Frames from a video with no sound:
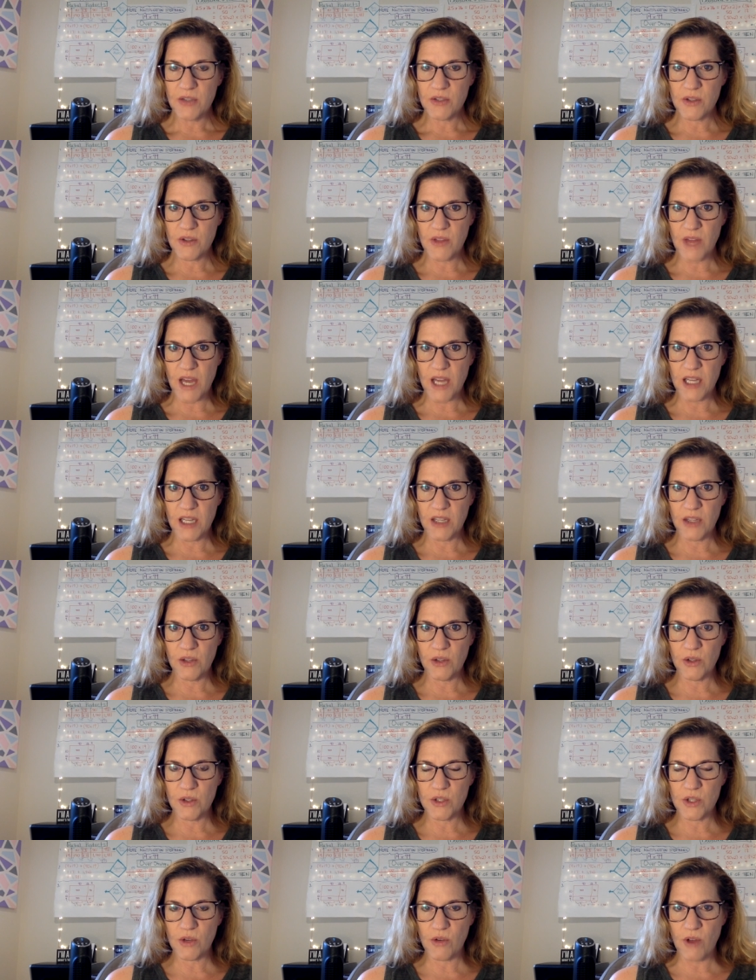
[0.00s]
so that
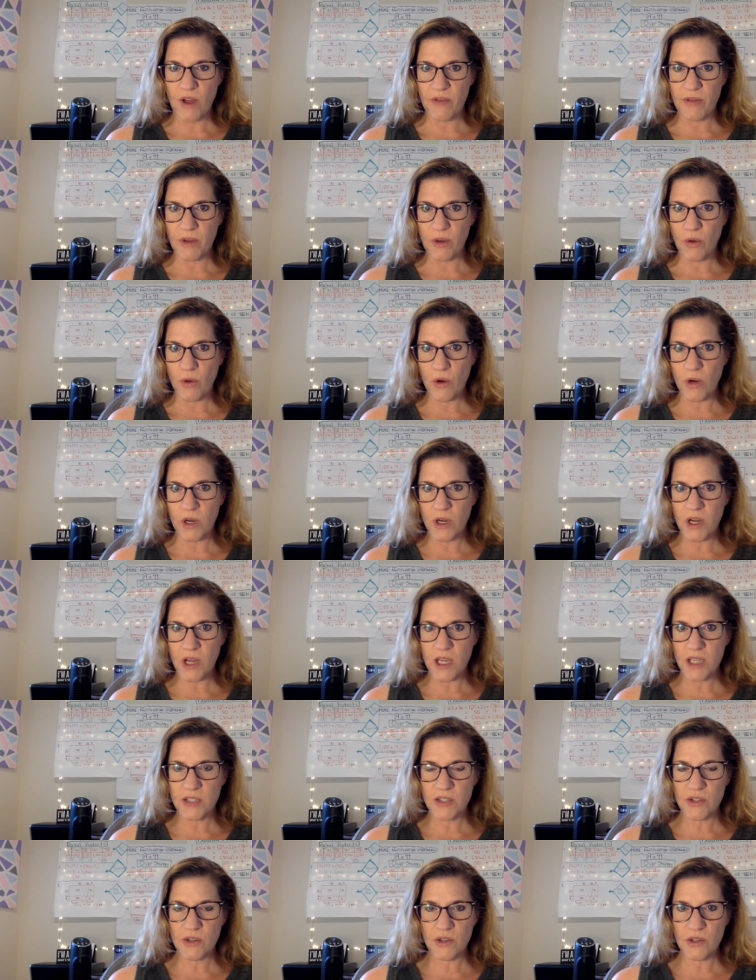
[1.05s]
includes the graphic
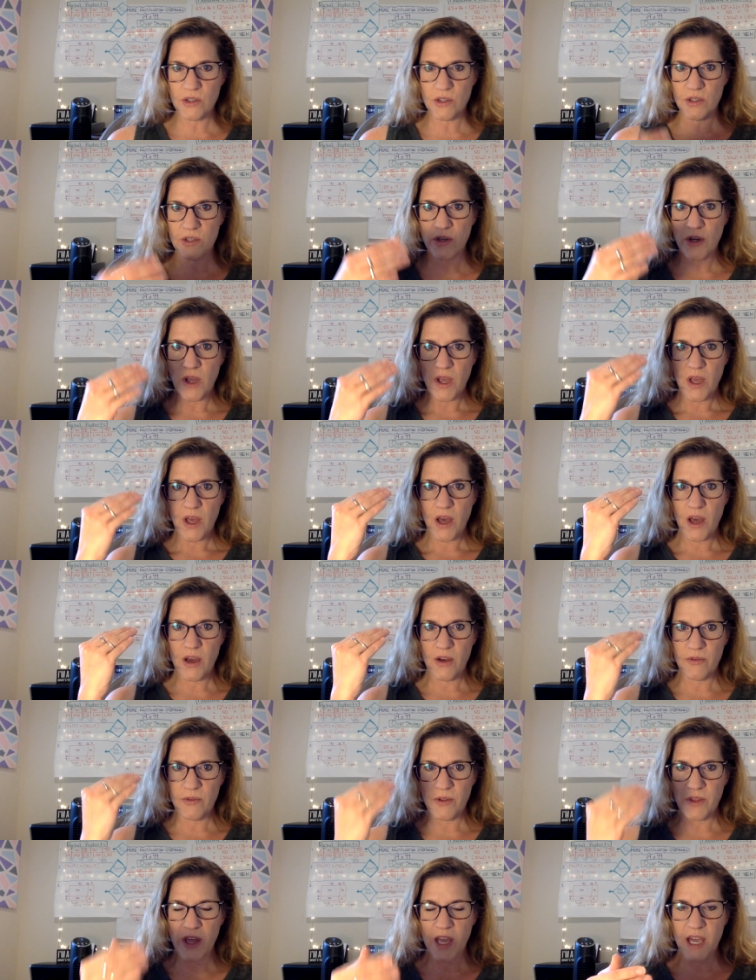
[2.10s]
organizer uh,
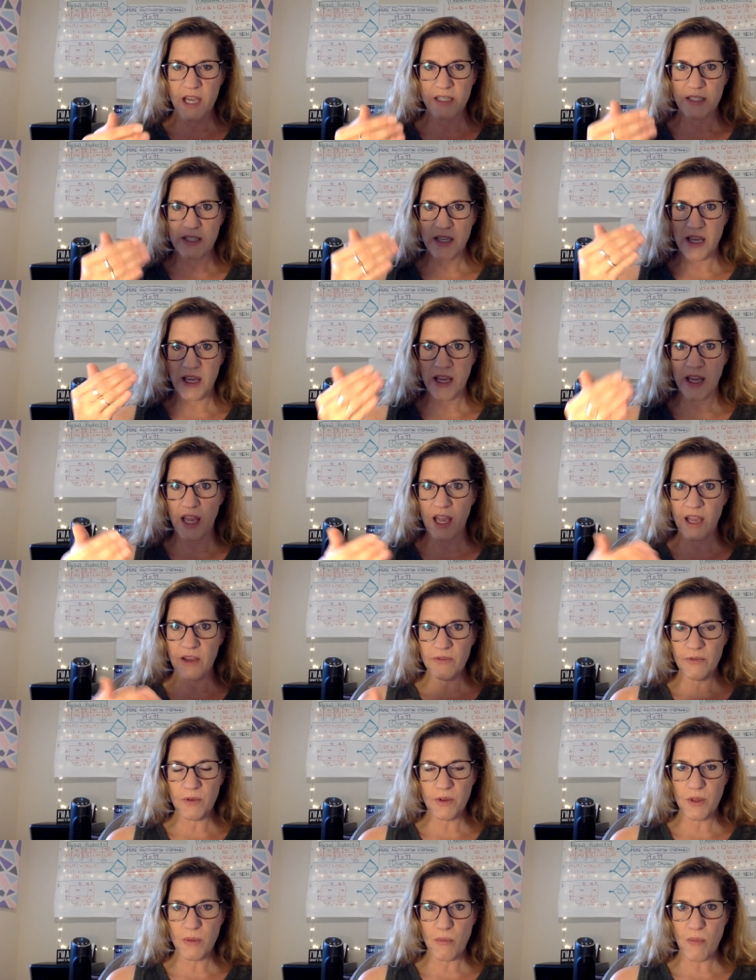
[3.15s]
for the essay
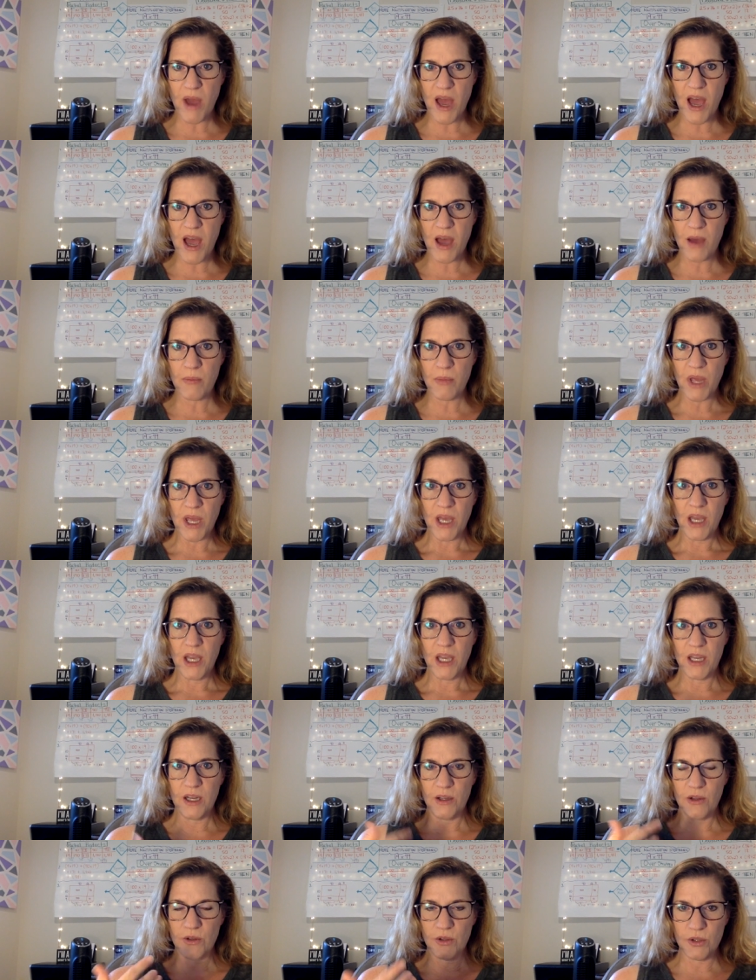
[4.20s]
and for the map. It
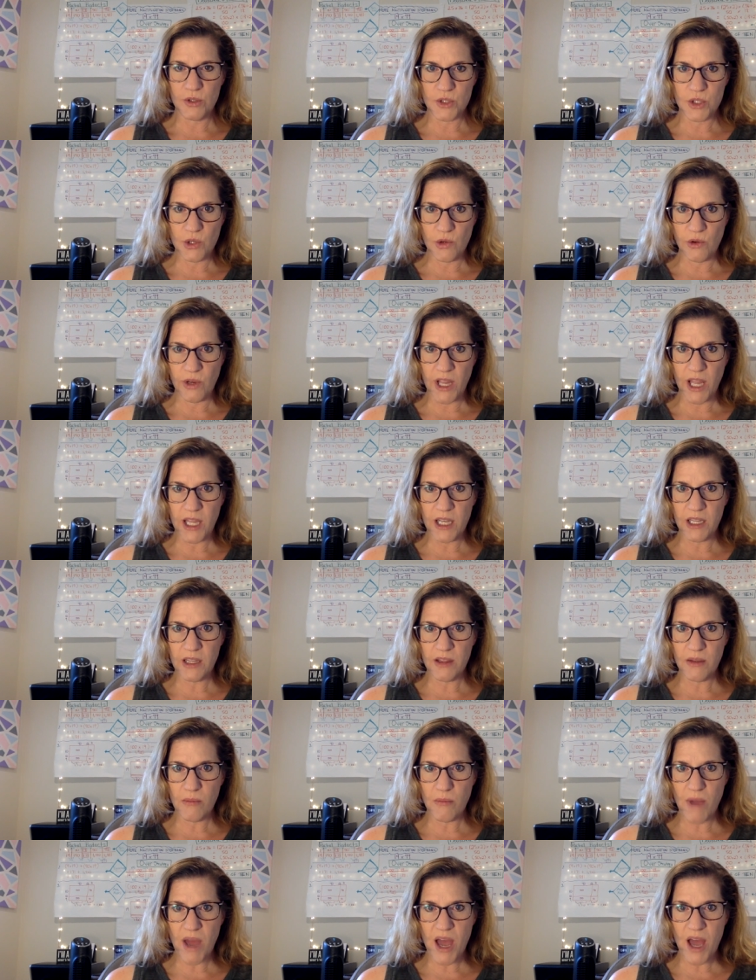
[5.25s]
includes creating
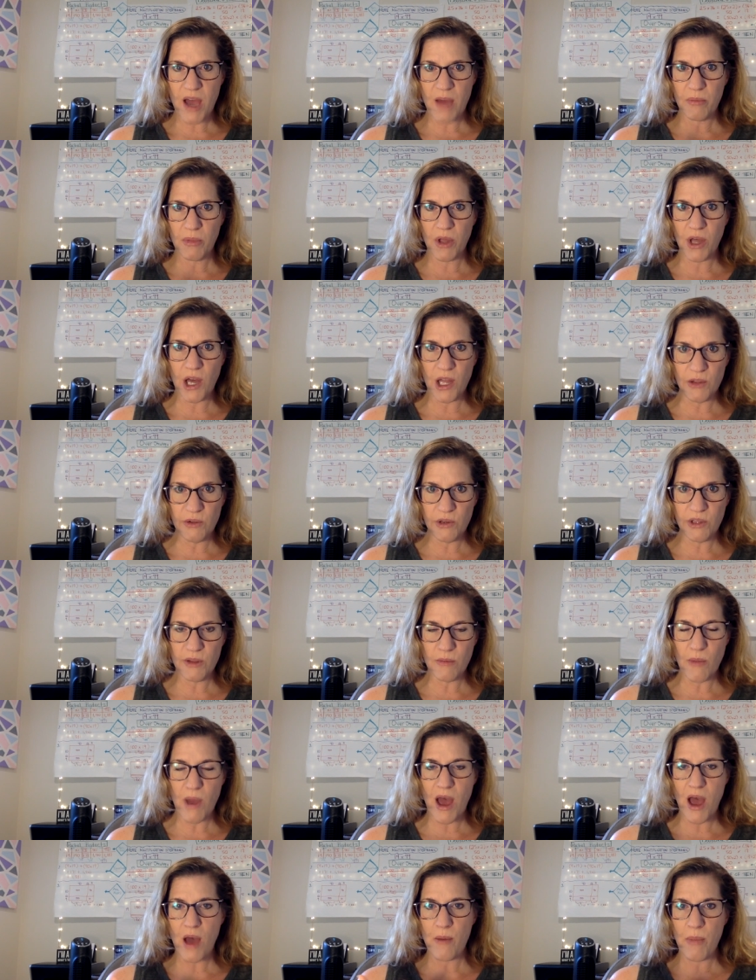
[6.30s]
the map, coloring the
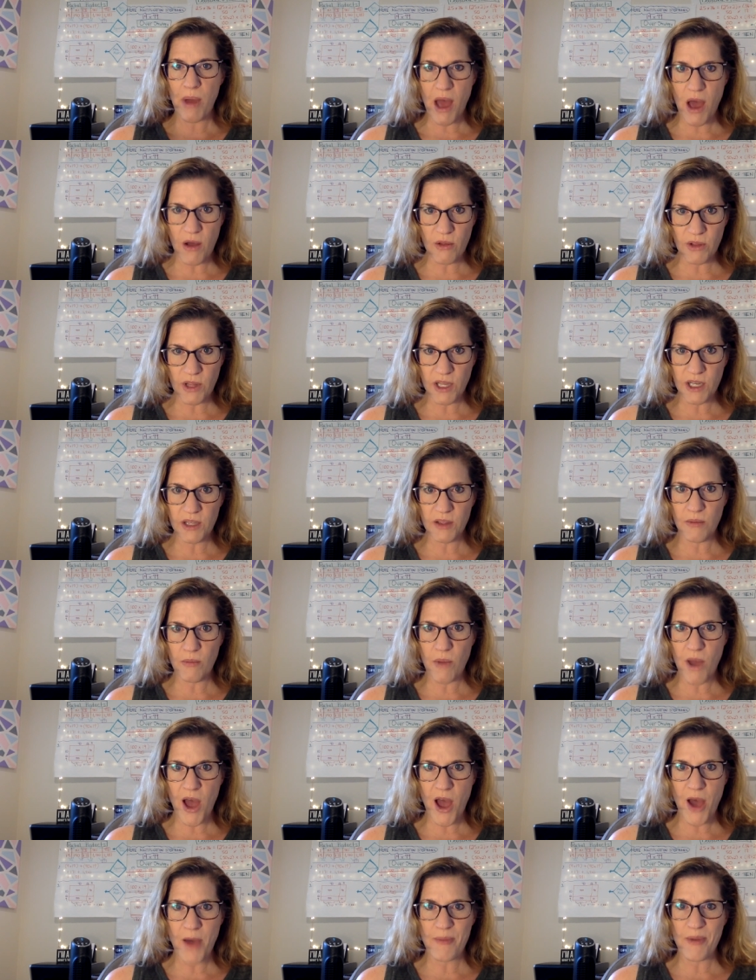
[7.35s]
map, outlining the
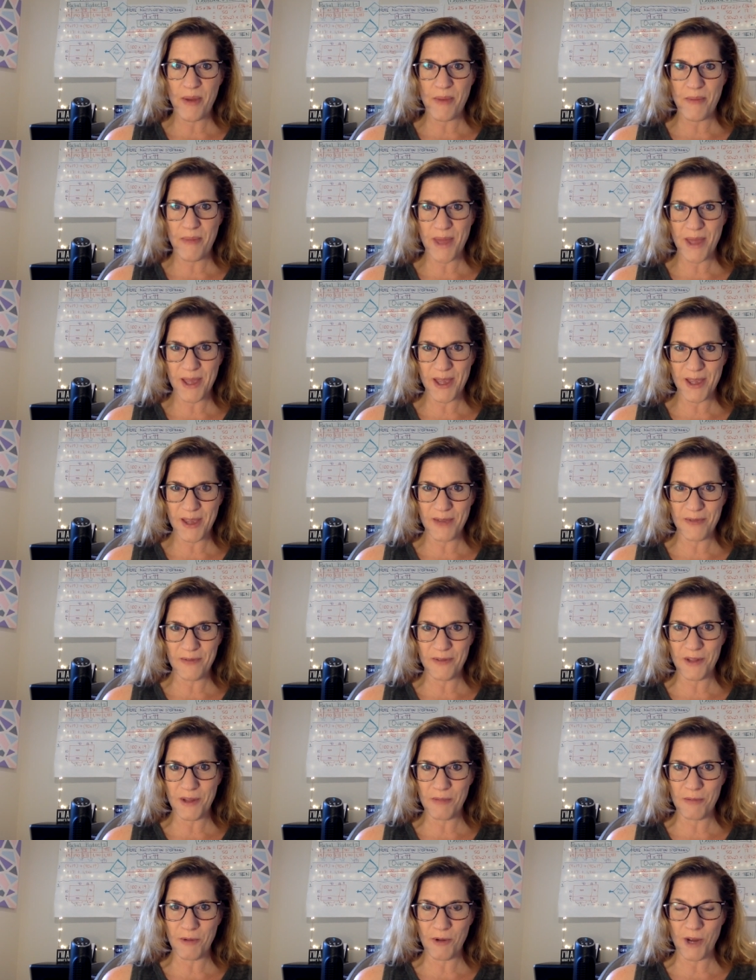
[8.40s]
map, and making a
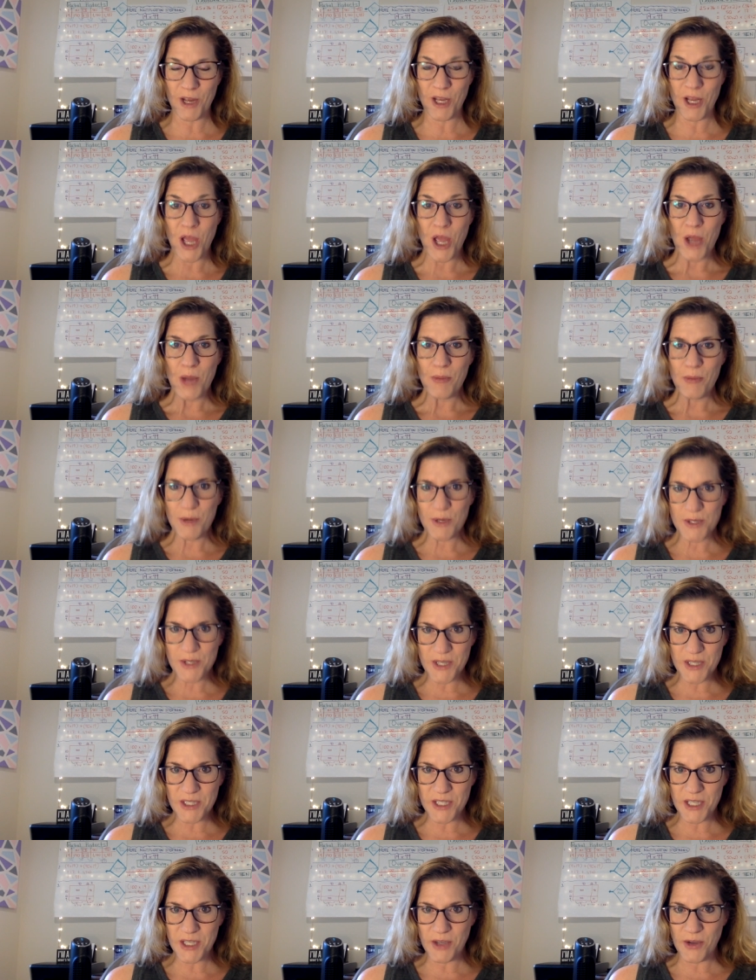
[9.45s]
Flipgrid,
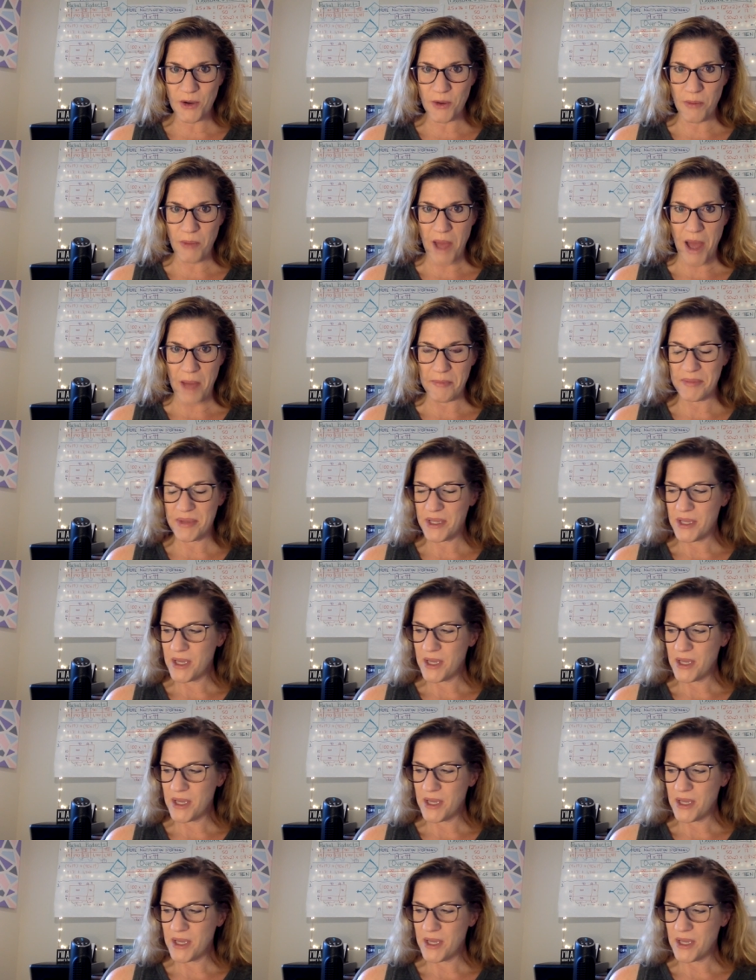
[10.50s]
presenting your map.